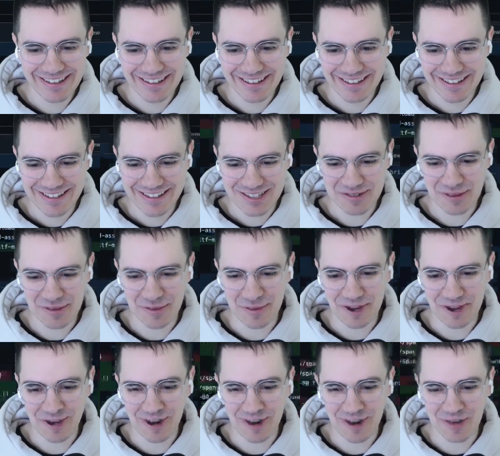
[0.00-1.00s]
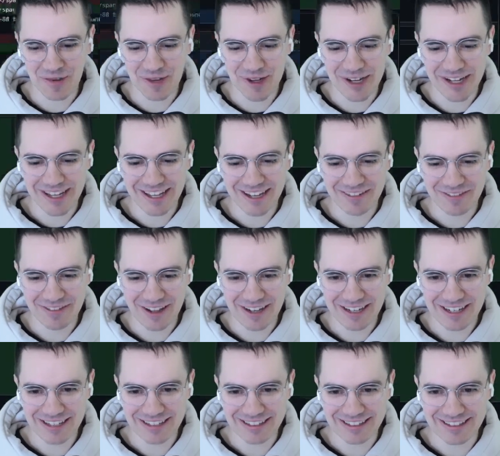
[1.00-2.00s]
This would have been a hard one to get if I
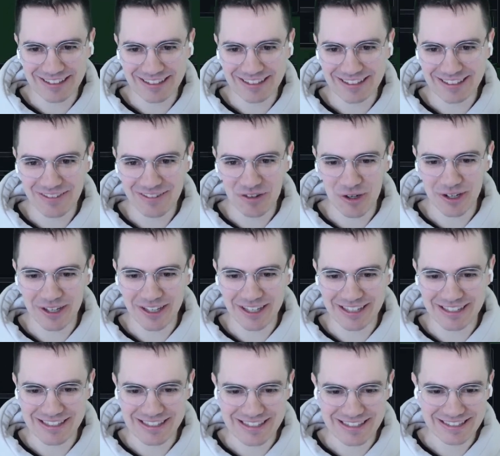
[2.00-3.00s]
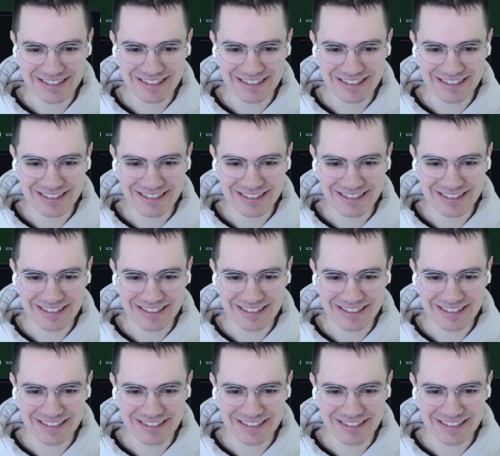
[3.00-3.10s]
didn't give you a hint.